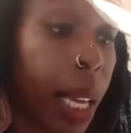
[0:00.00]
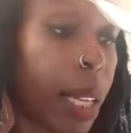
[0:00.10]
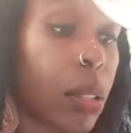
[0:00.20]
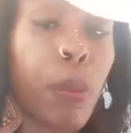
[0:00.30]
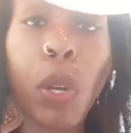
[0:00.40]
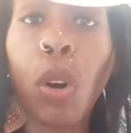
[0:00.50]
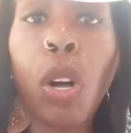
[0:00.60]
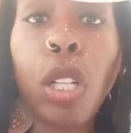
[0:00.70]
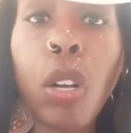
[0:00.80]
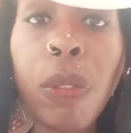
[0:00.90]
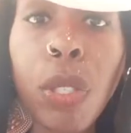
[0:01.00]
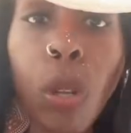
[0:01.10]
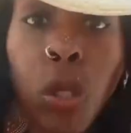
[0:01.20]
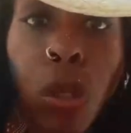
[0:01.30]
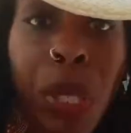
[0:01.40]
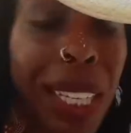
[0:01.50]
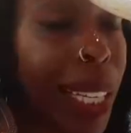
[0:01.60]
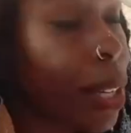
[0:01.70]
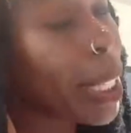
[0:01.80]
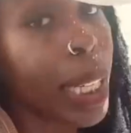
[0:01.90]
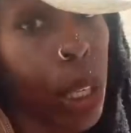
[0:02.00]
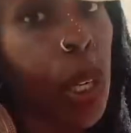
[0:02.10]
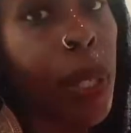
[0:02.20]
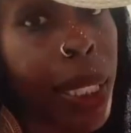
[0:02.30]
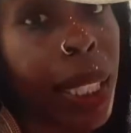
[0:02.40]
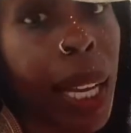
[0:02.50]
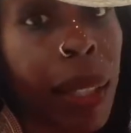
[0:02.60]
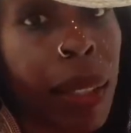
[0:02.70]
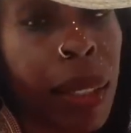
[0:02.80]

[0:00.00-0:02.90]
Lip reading: It's going to be all over social media. He's going to get a coin now.